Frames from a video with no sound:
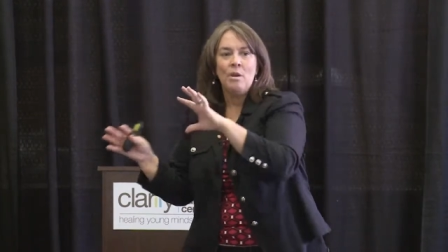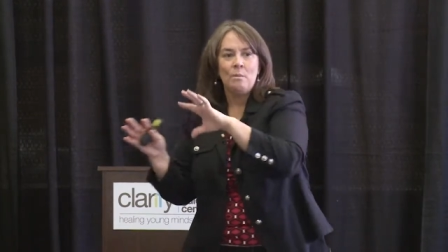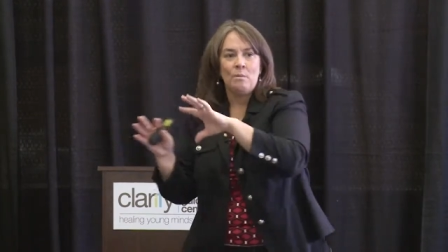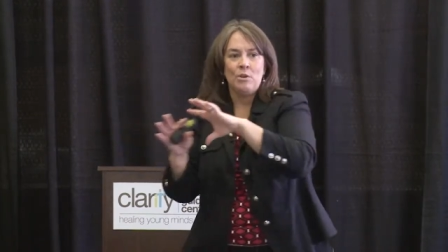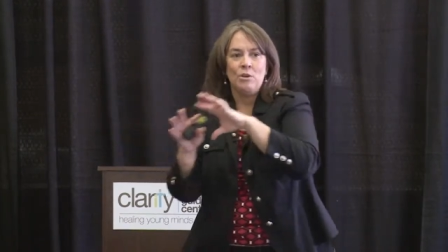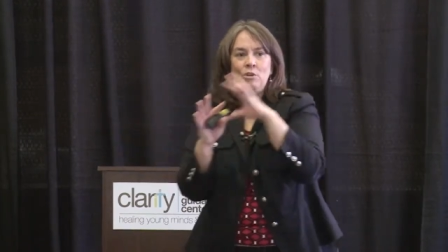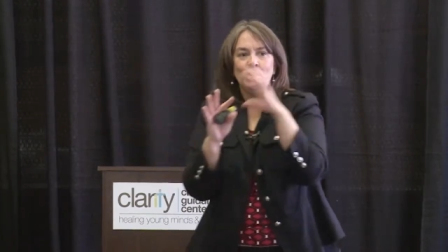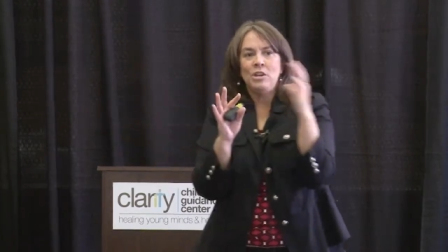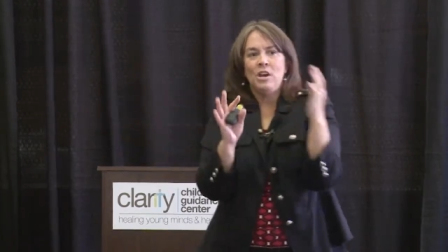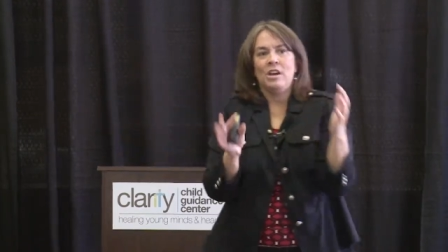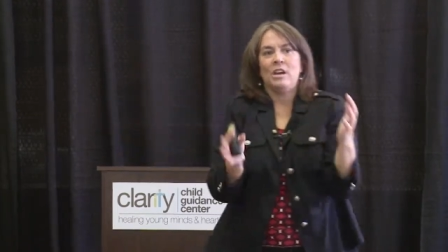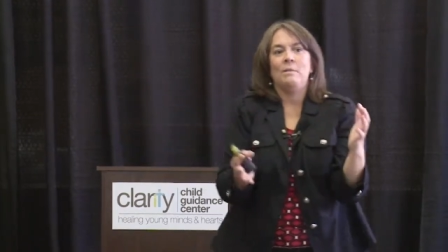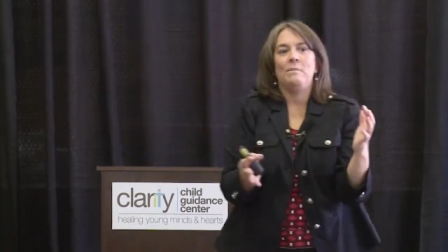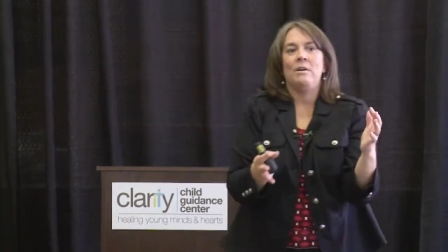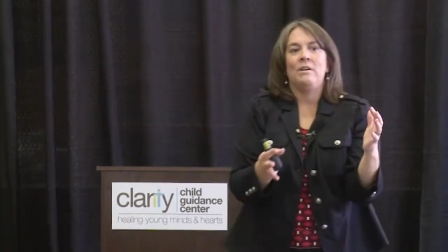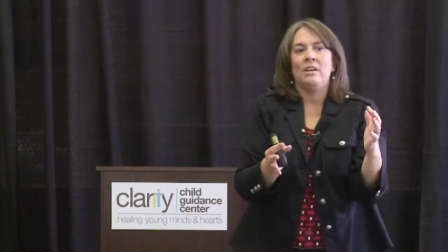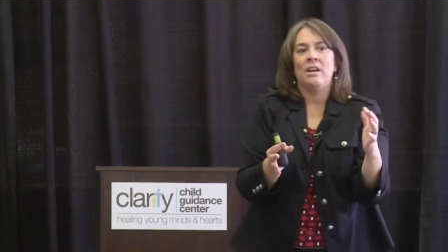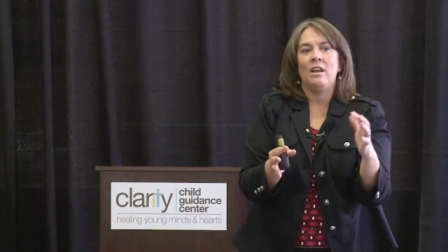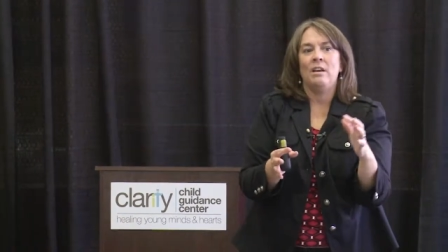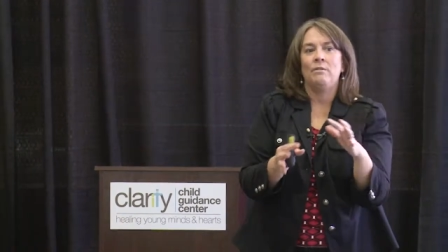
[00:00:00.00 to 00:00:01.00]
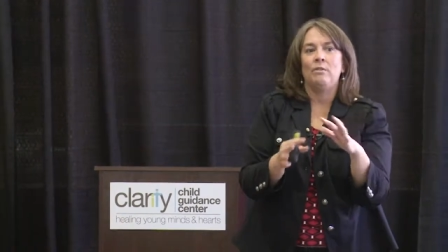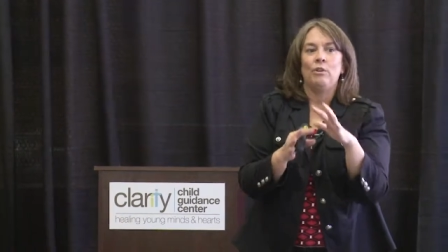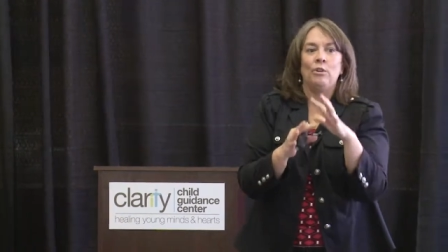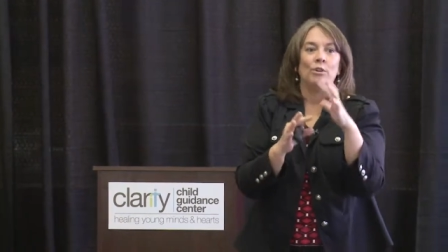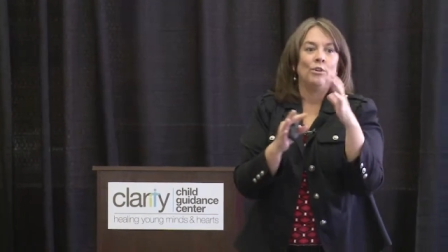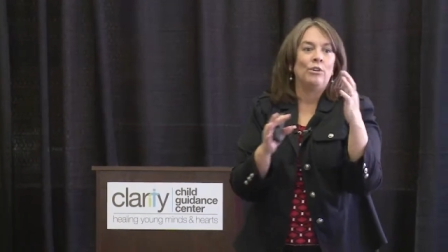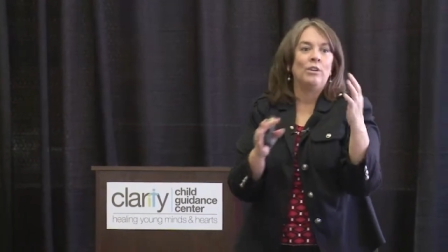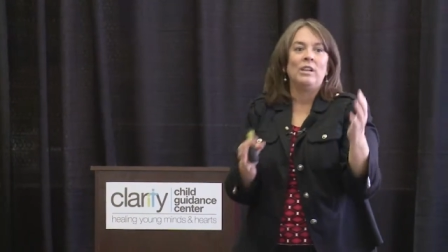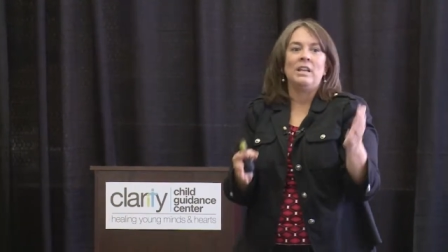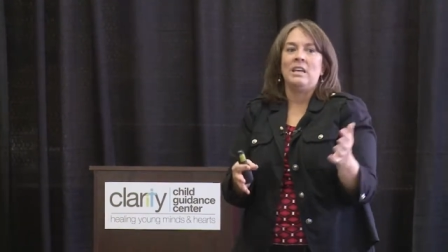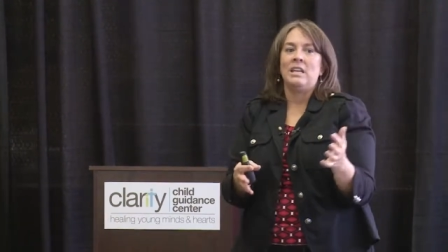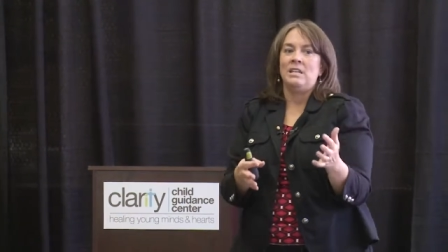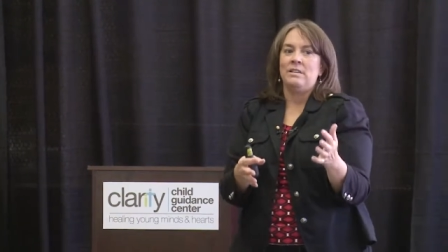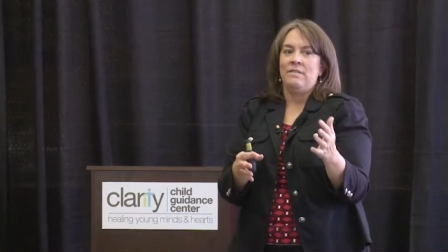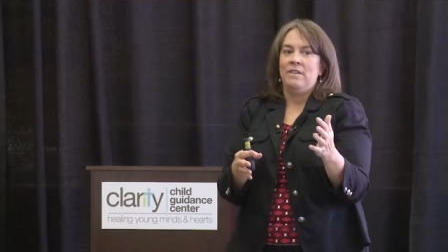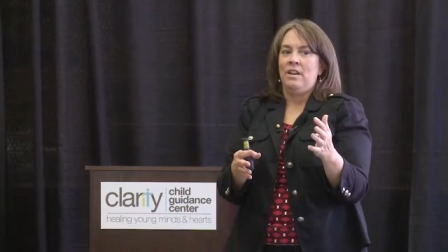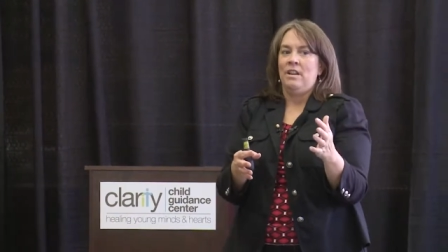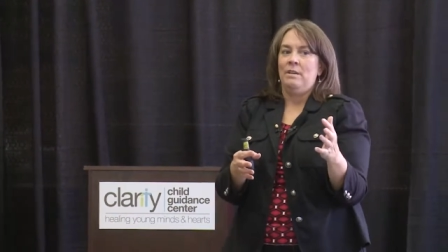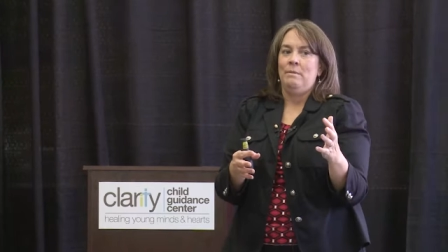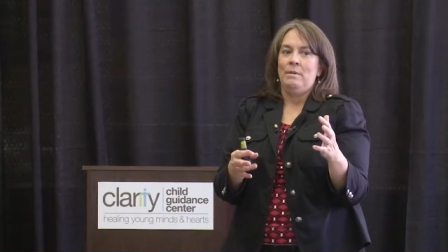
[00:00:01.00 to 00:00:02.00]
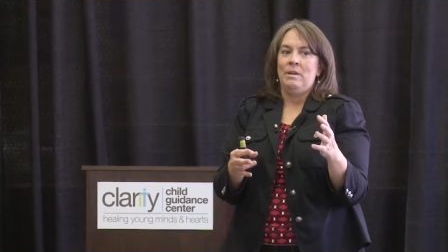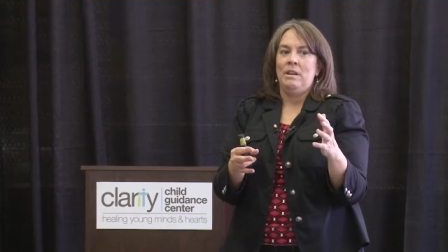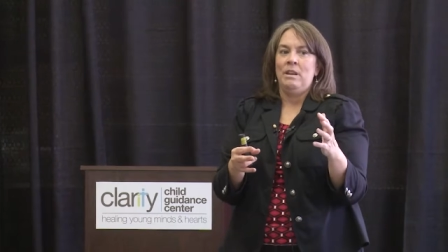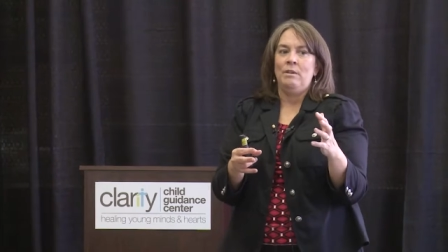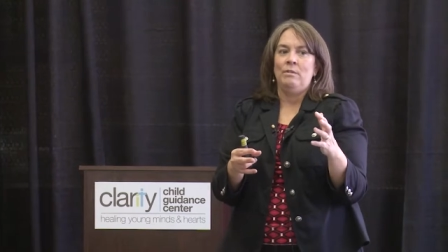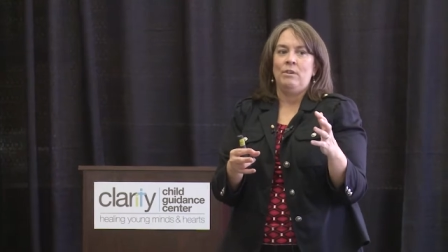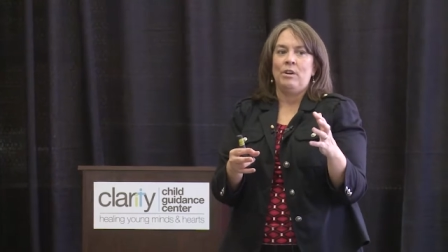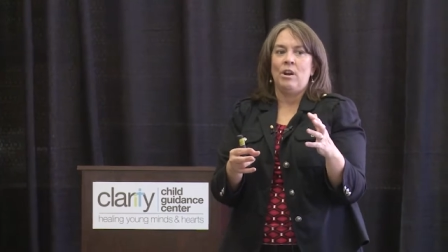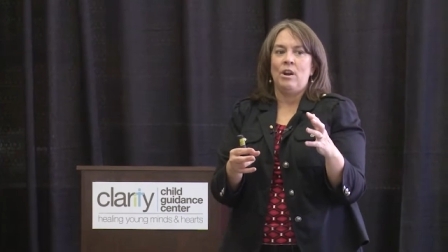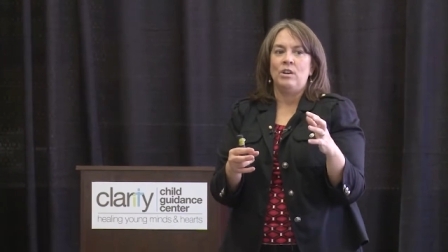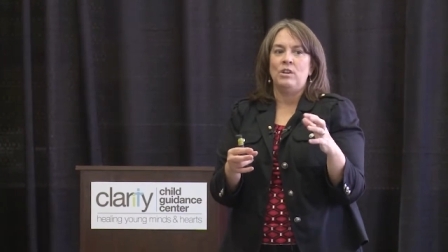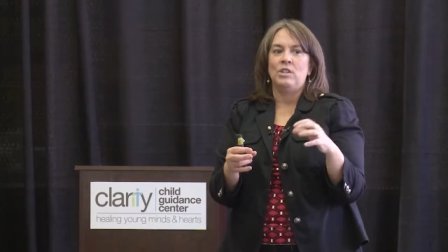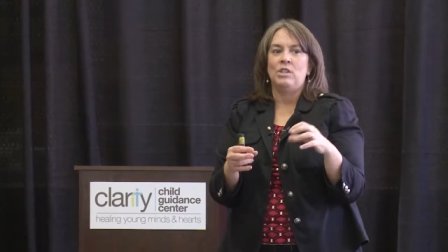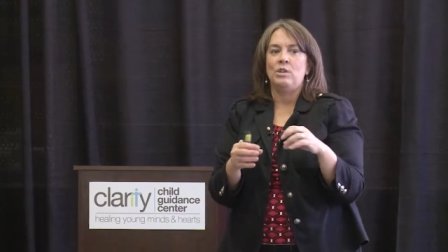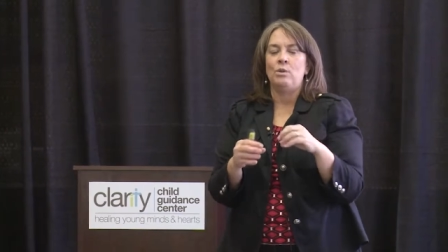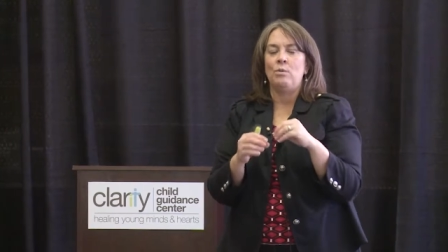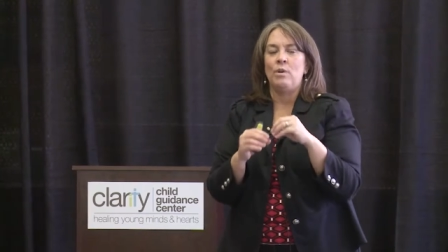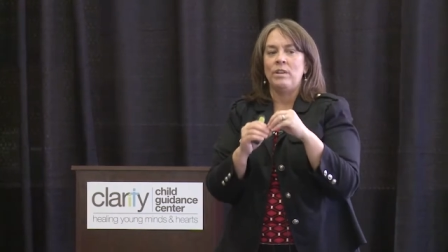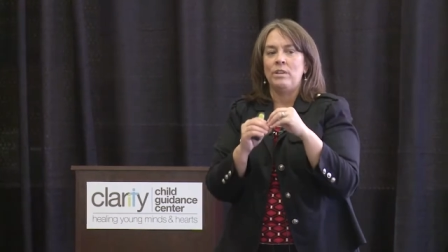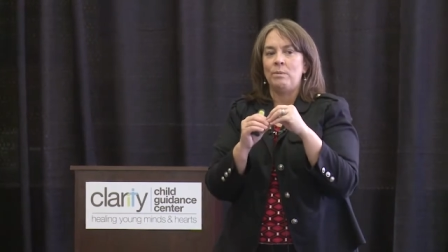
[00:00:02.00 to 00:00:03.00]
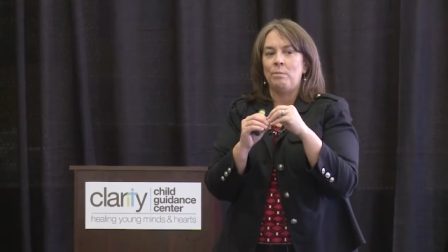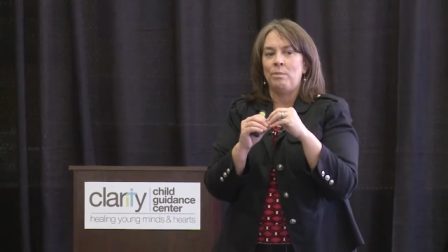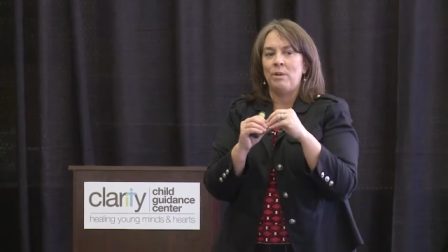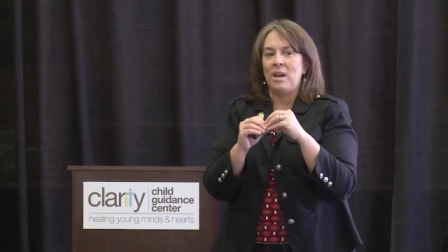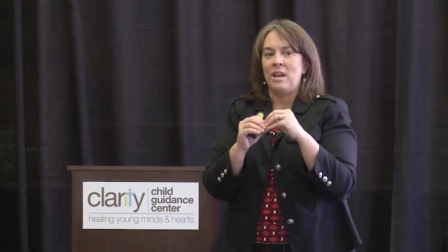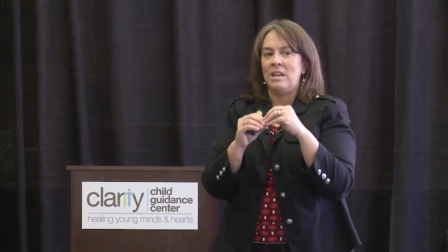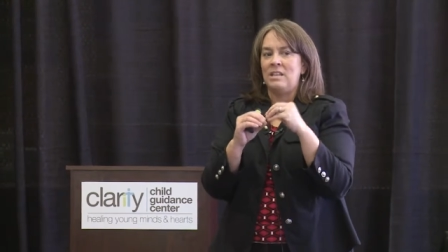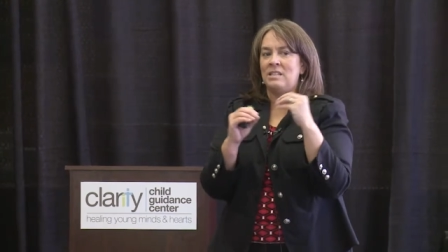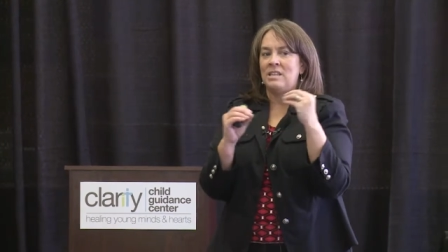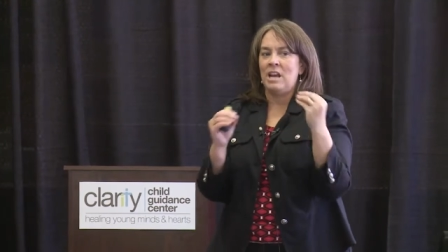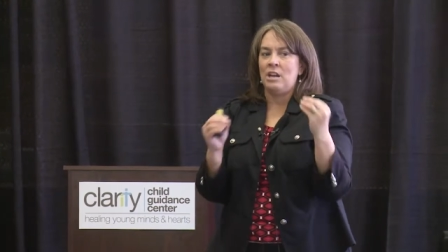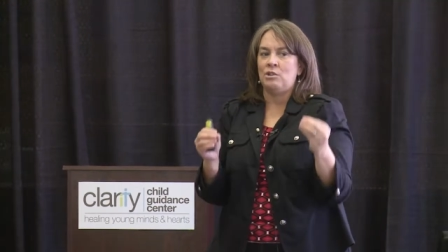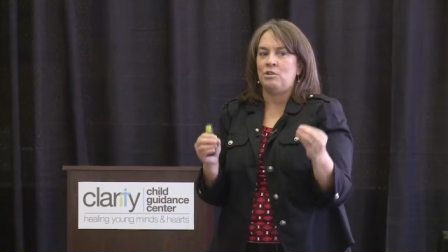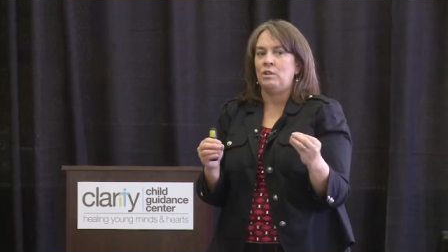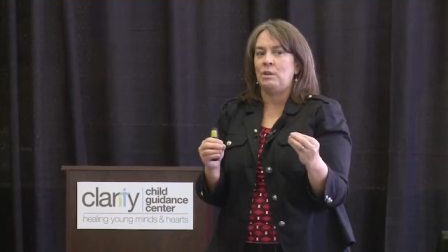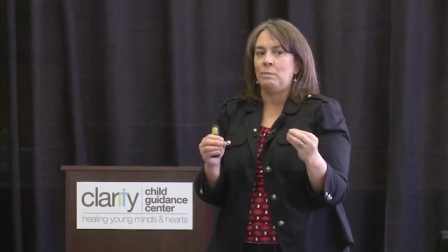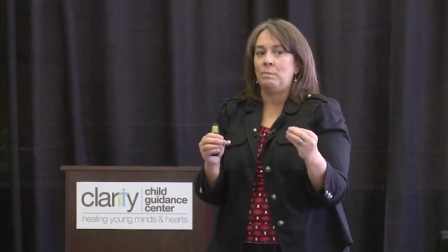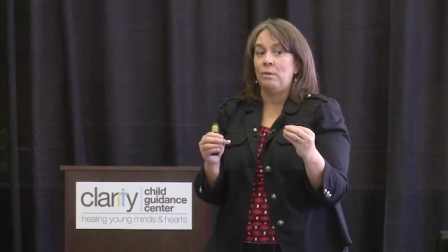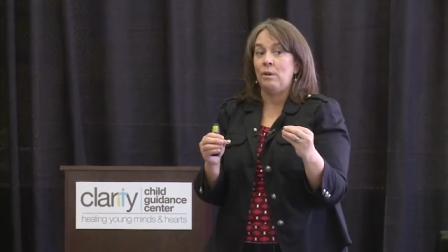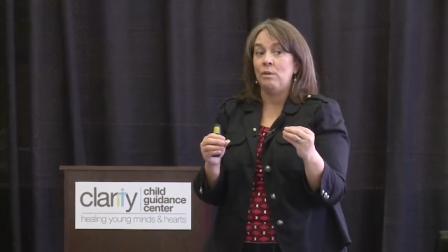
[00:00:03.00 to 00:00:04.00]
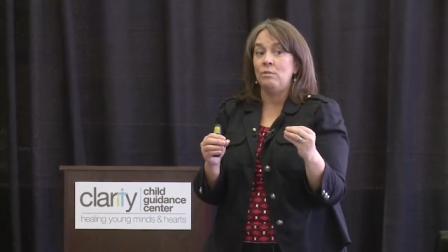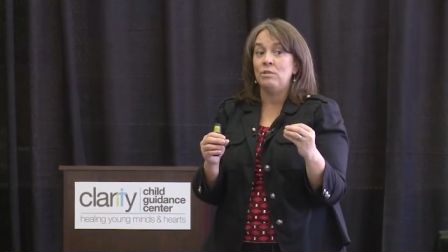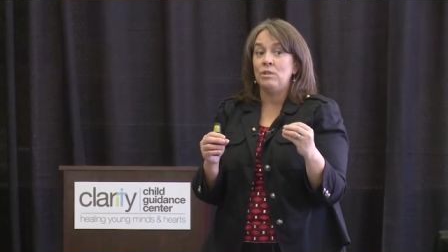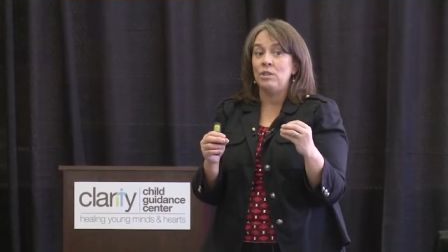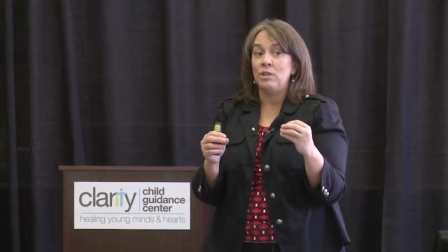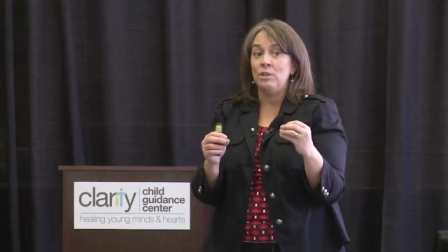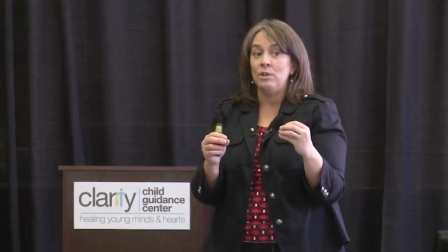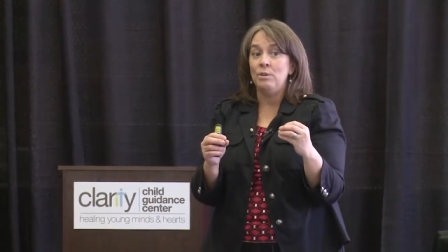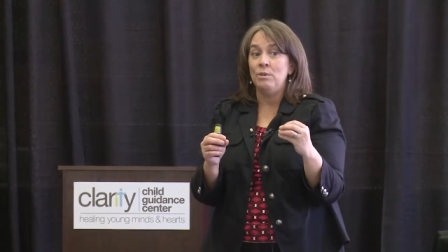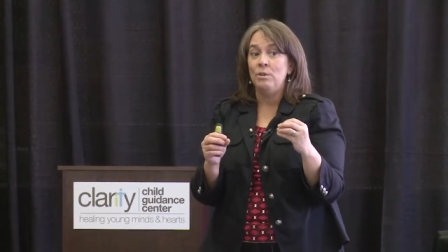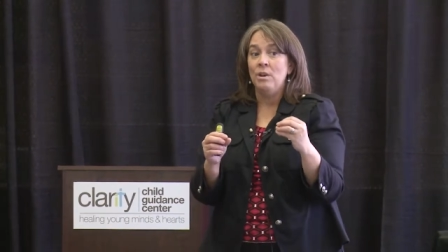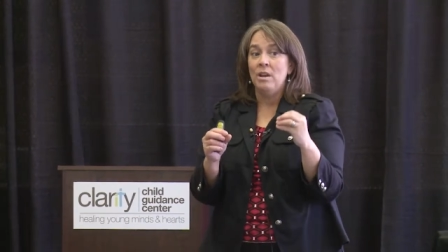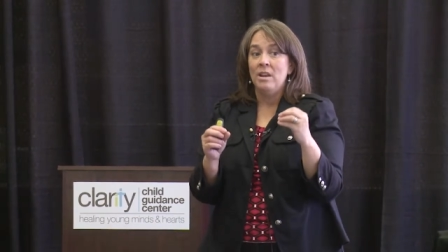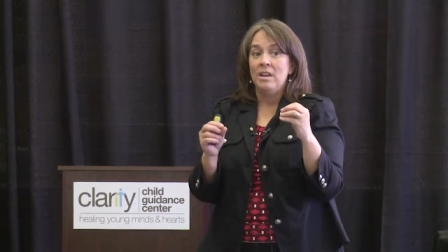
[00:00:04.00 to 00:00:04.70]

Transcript: But you're talking about kind of early development in regards to what the brain is naturally prone to